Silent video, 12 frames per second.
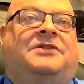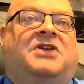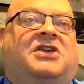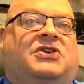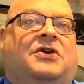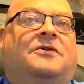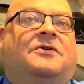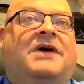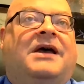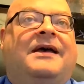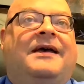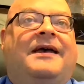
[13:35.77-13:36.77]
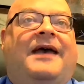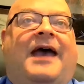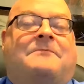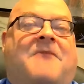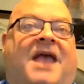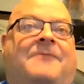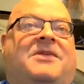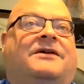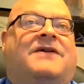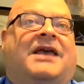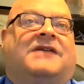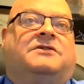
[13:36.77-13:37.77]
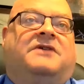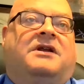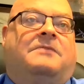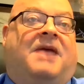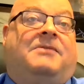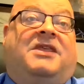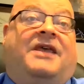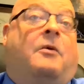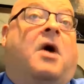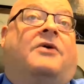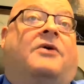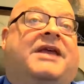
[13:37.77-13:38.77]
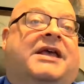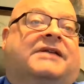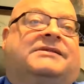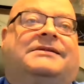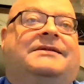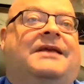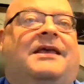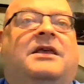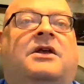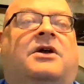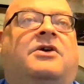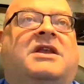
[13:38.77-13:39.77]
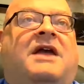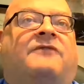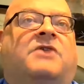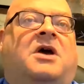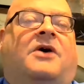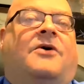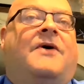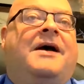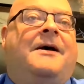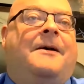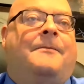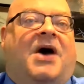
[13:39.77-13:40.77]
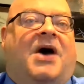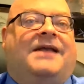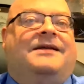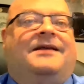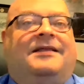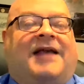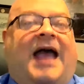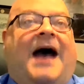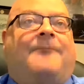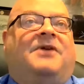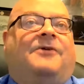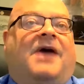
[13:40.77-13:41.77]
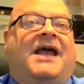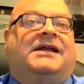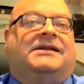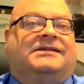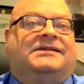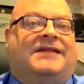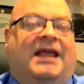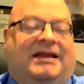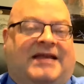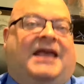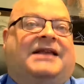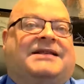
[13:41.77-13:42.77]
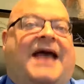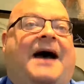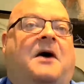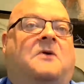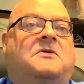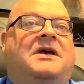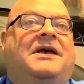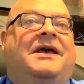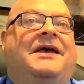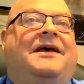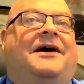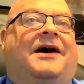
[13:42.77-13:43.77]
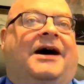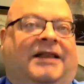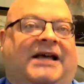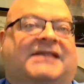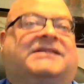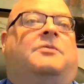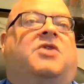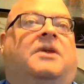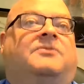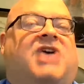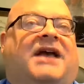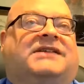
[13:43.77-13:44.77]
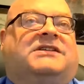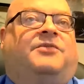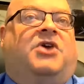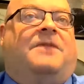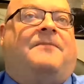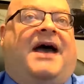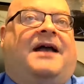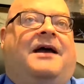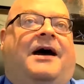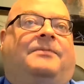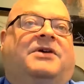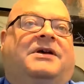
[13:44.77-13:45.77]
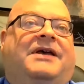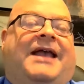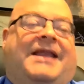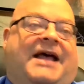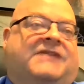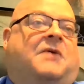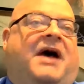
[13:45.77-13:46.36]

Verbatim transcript: in the queue, and maybe they'll get to it and maybe they won't. It's, it, you know, you never know. But the copyright, it's, they take it down unless someone objects to put it back up. And that's